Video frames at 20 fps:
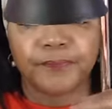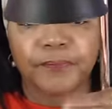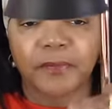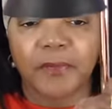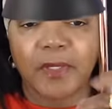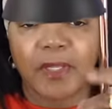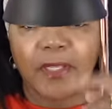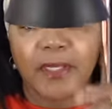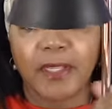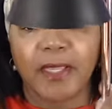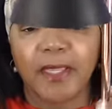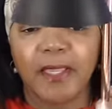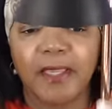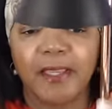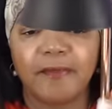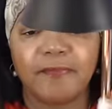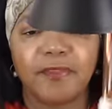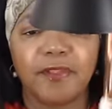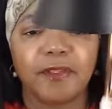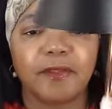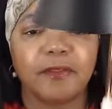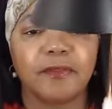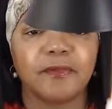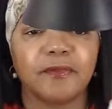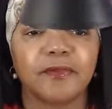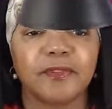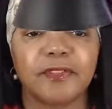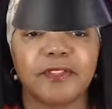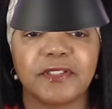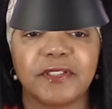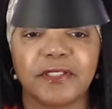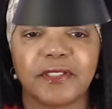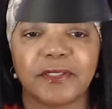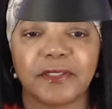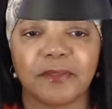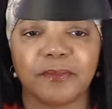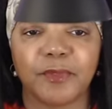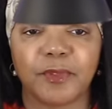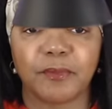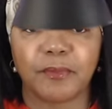And I have the other one set
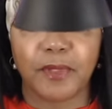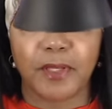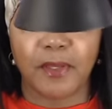up in my